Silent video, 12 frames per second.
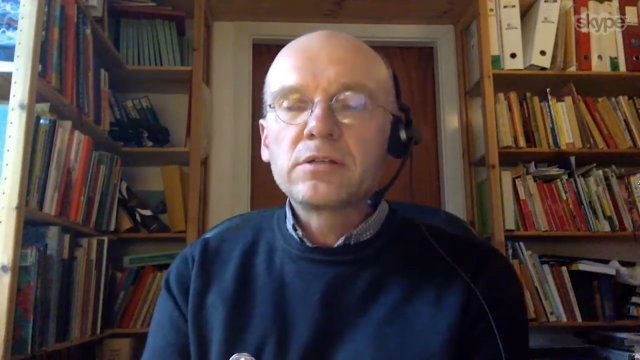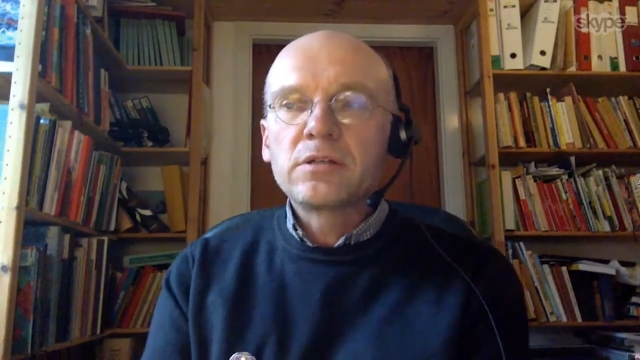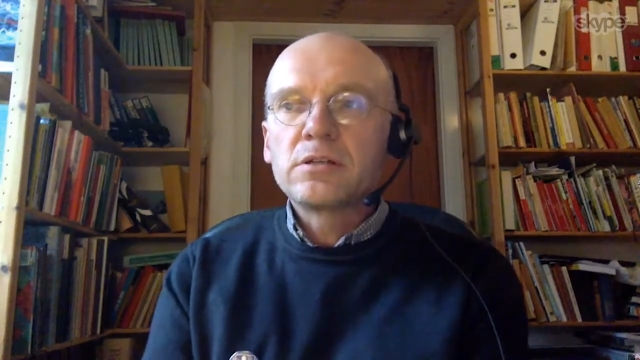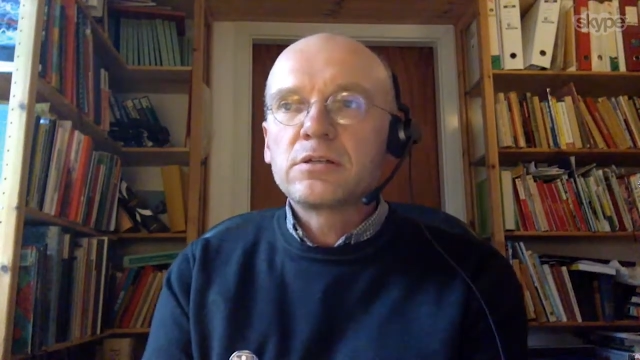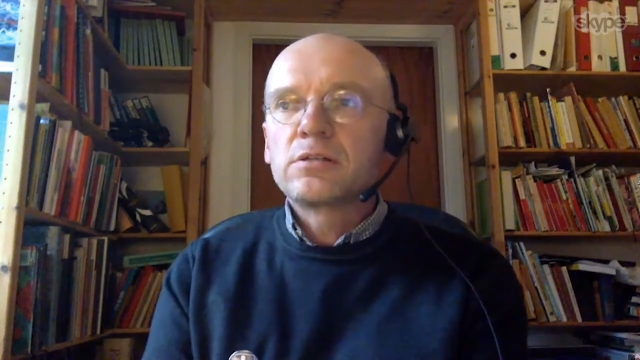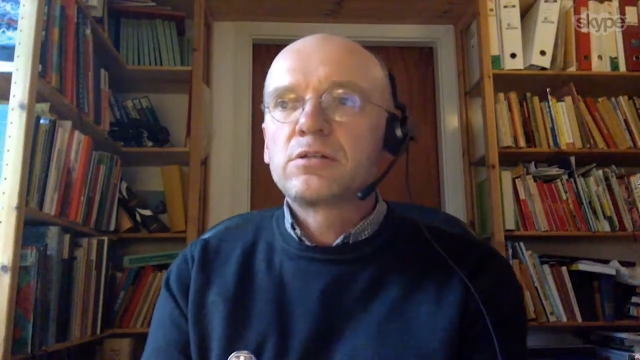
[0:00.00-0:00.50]
it
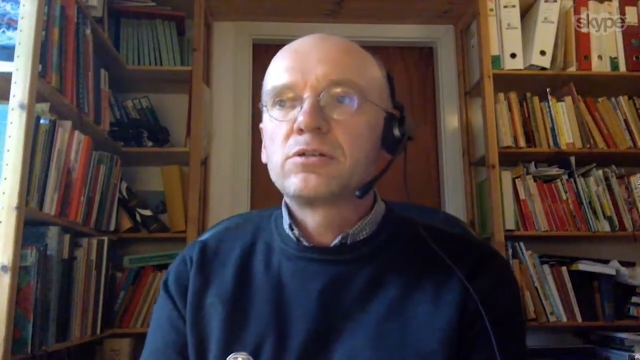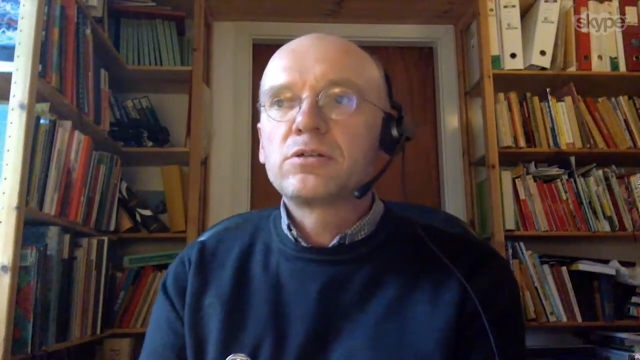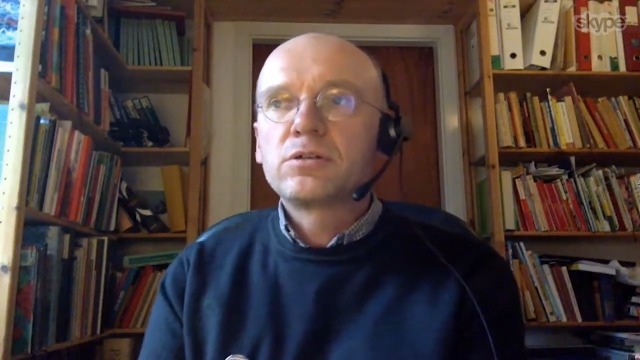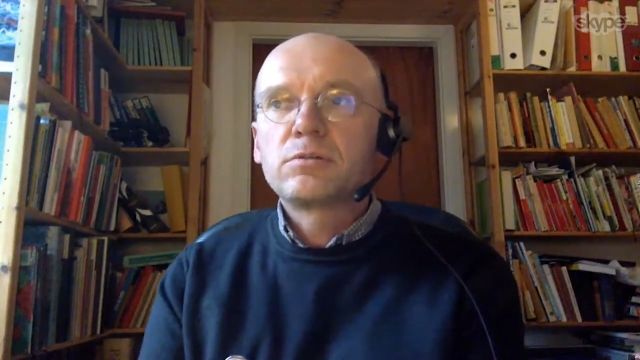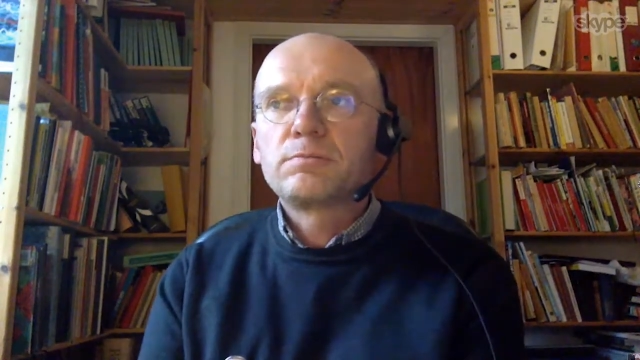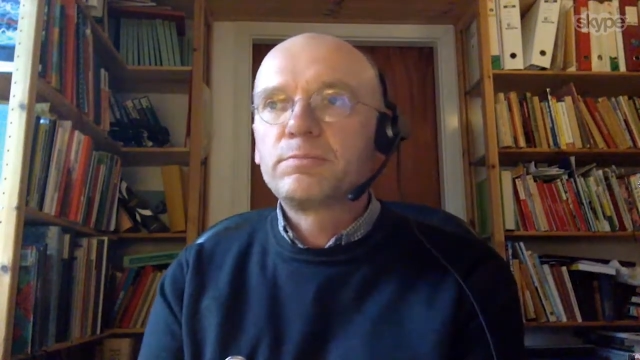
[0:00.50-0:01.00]
has
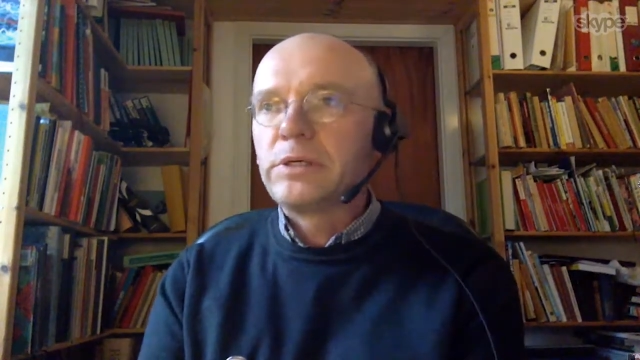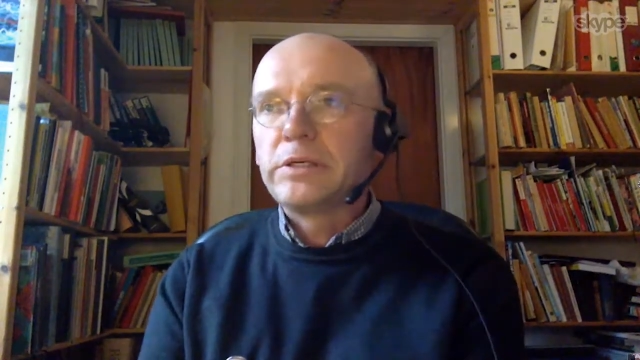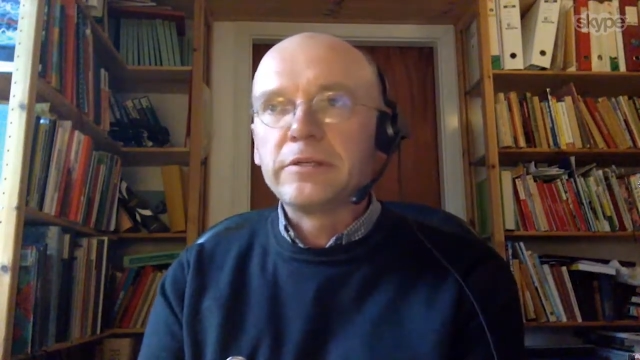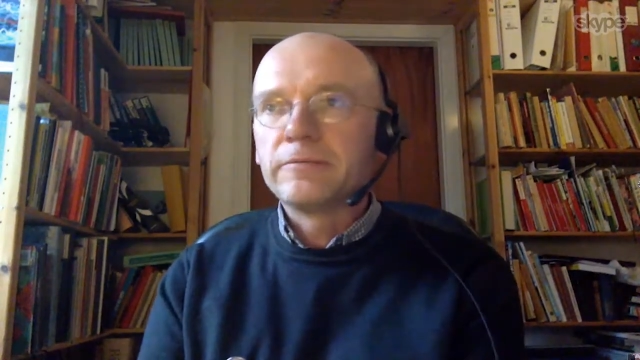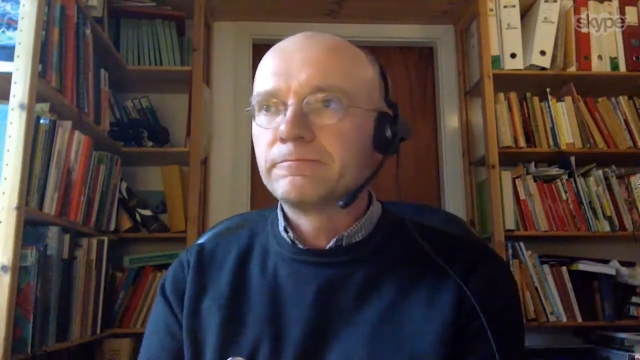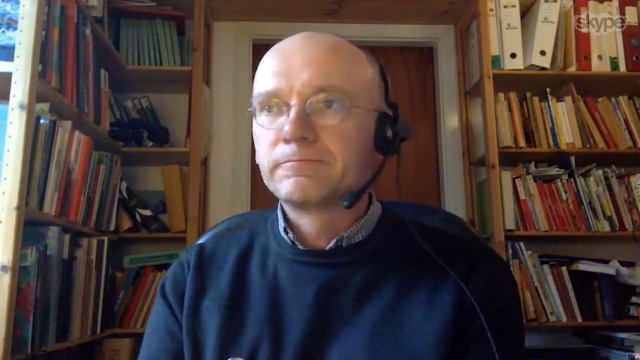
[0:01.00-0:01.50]
just
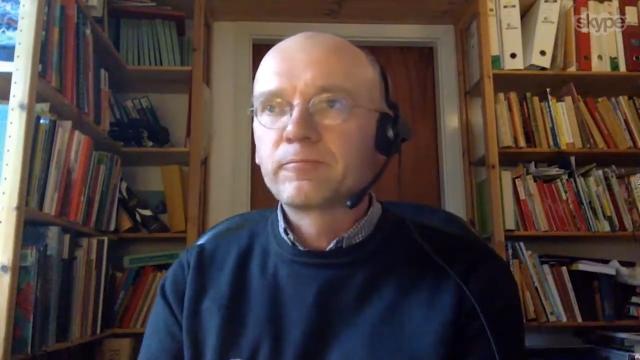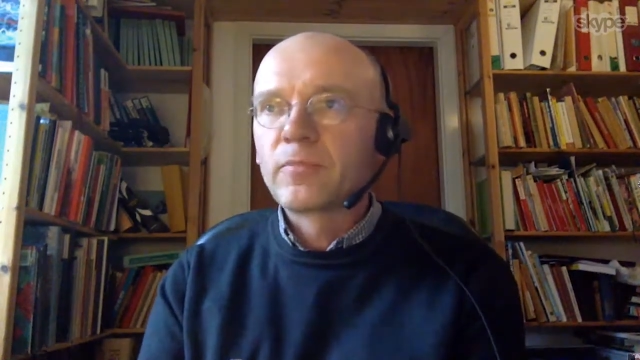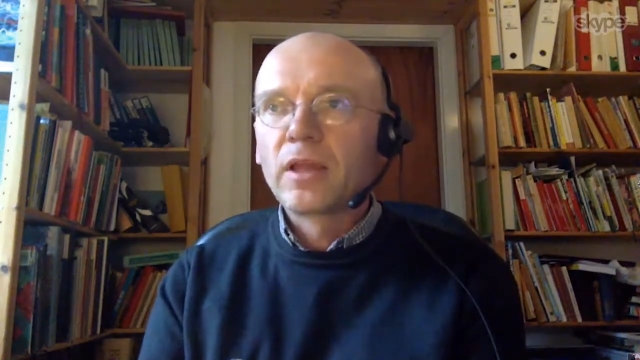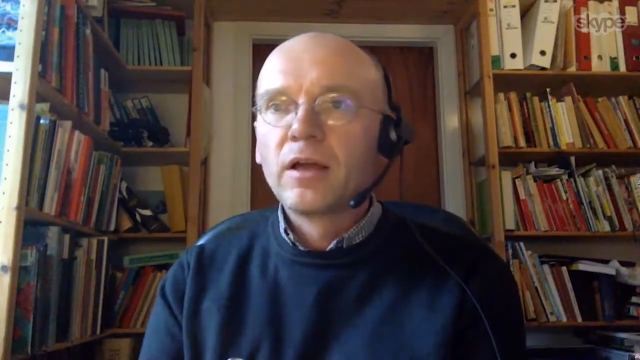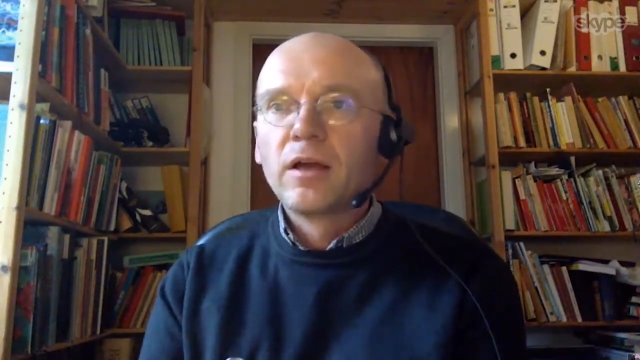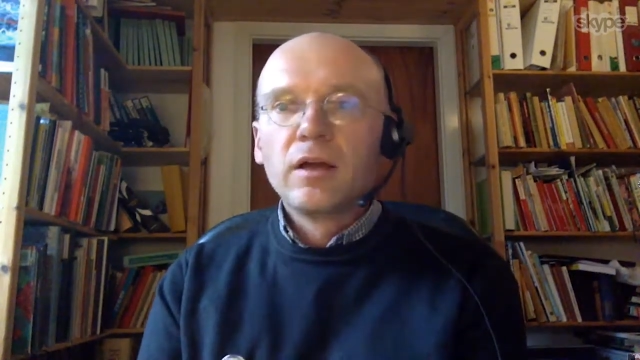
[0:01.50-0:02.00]
been
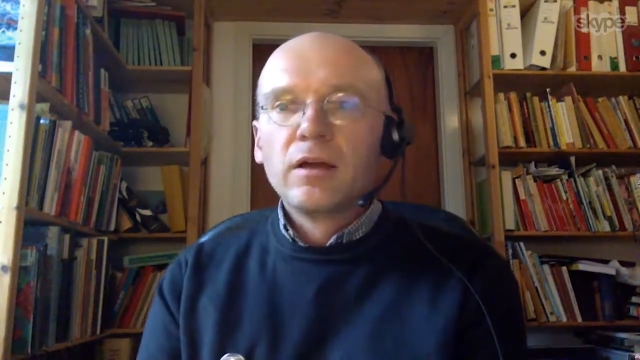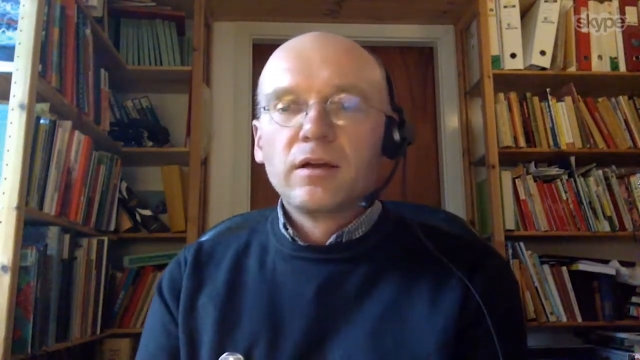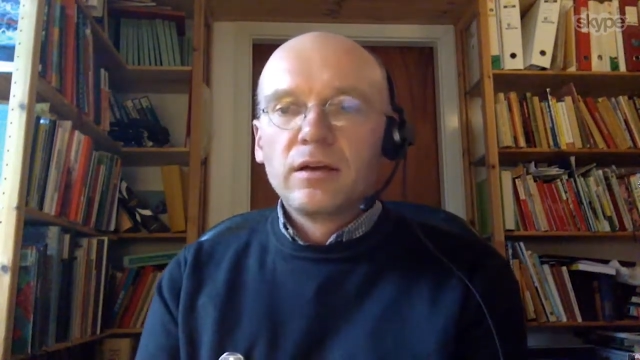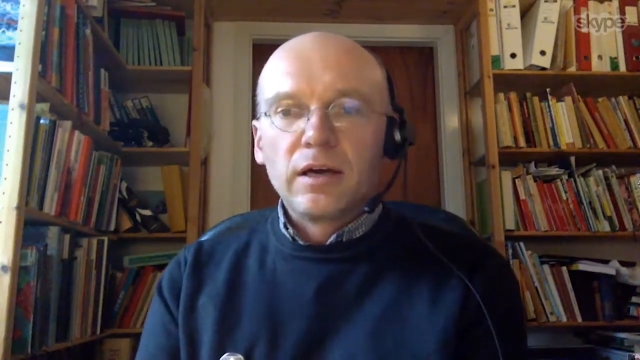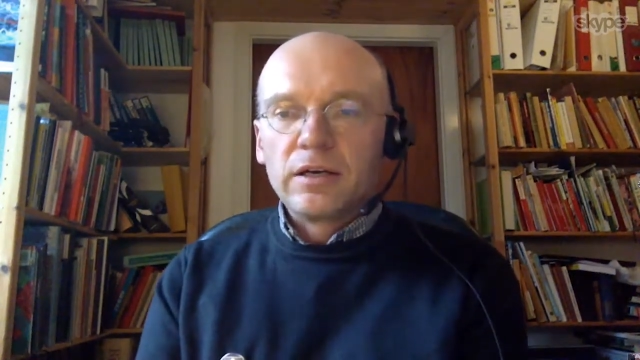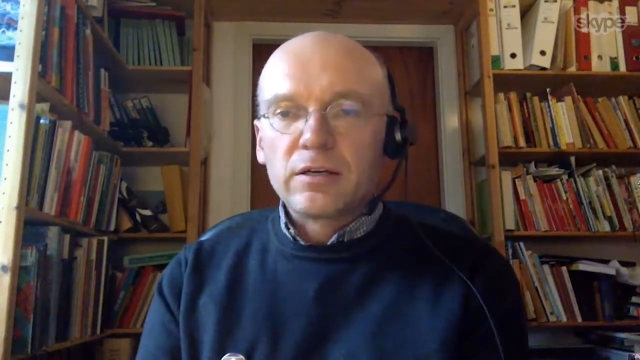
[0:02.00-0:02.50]

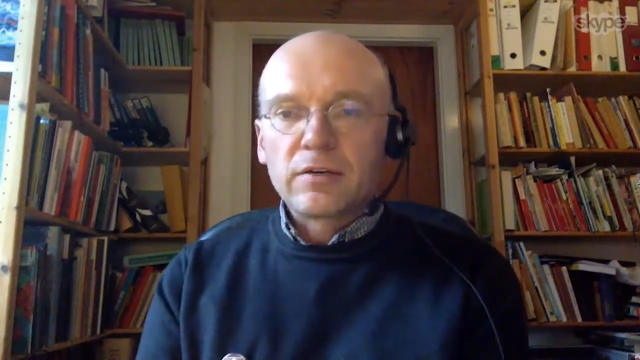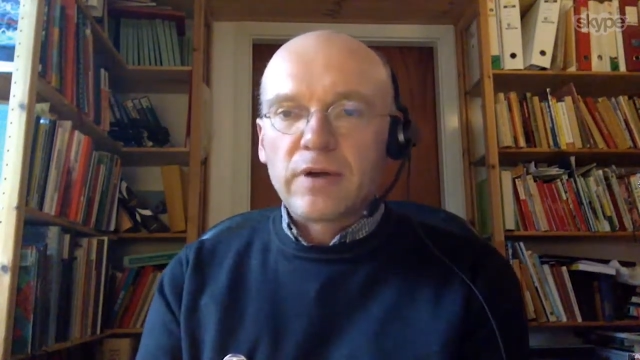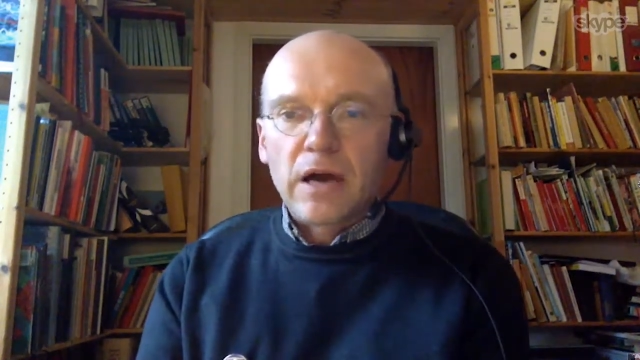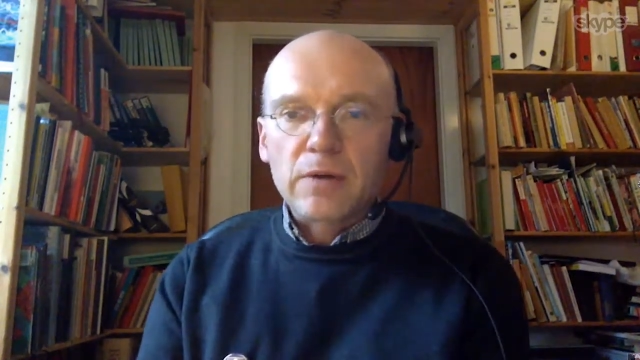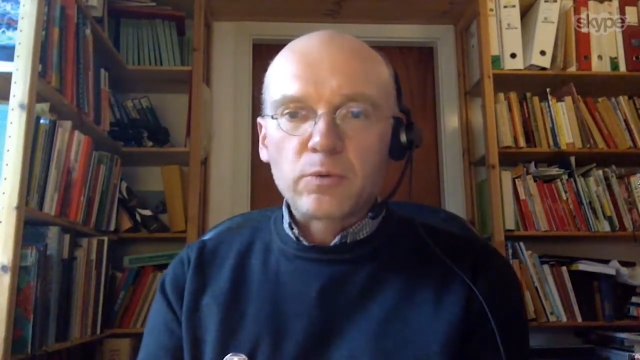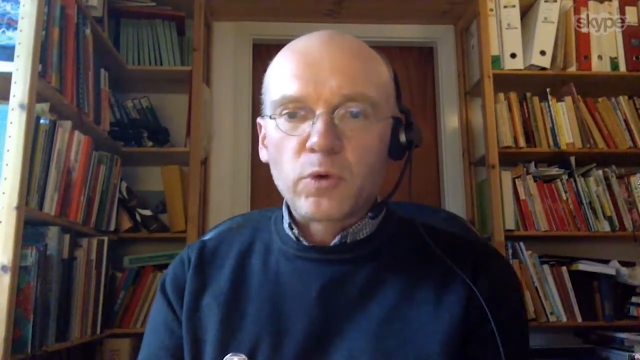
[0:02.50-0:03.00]
a lot of
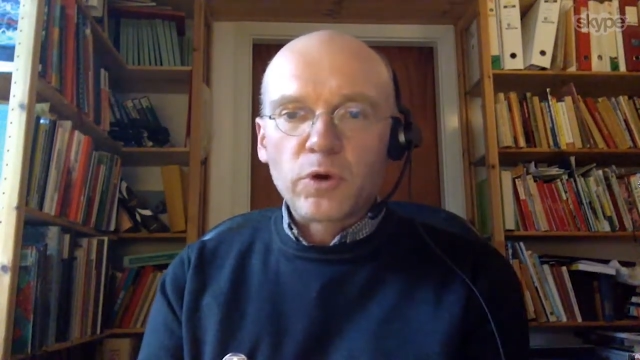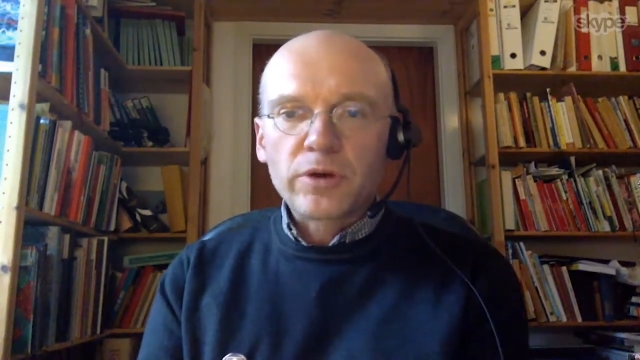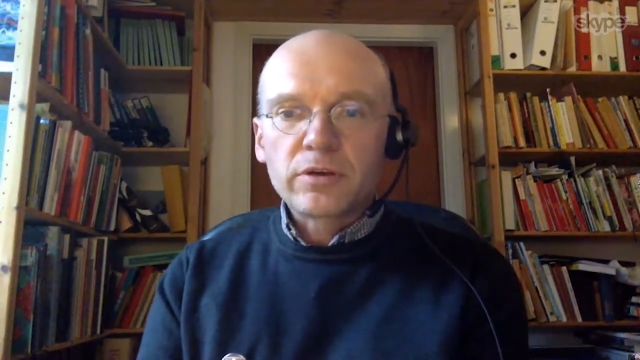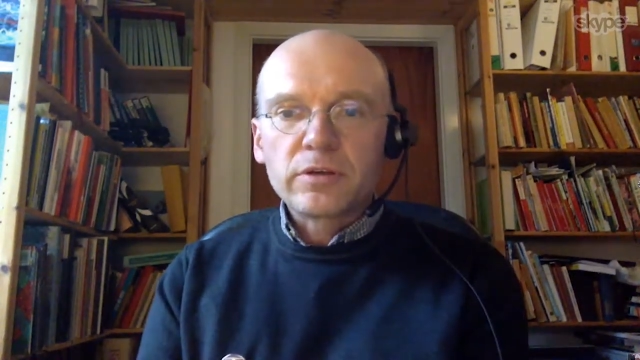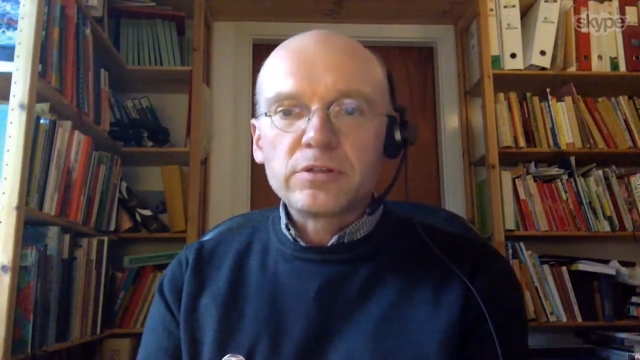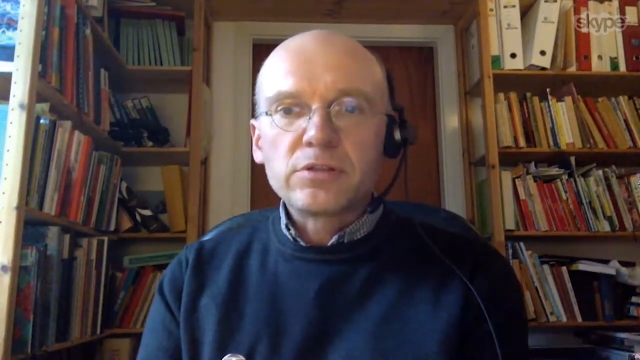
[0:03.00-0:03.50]
hard work and